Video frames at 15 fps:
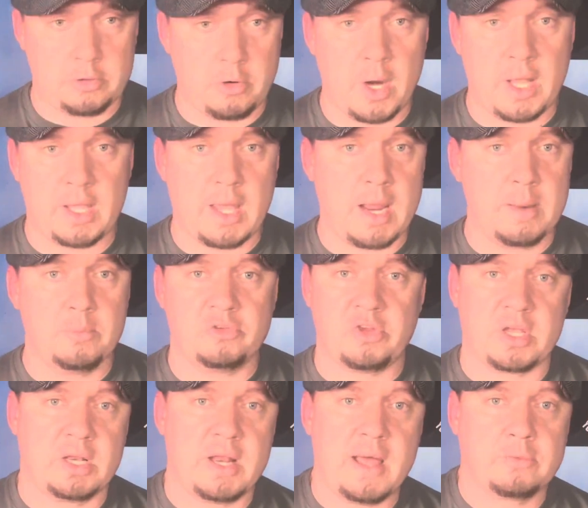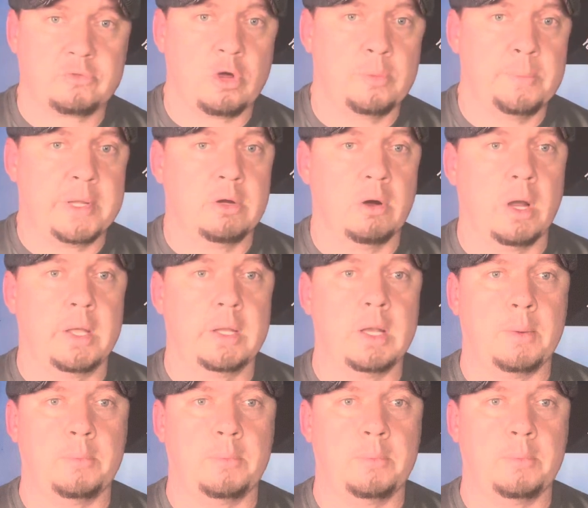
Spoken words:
great game. The second half's going to be great.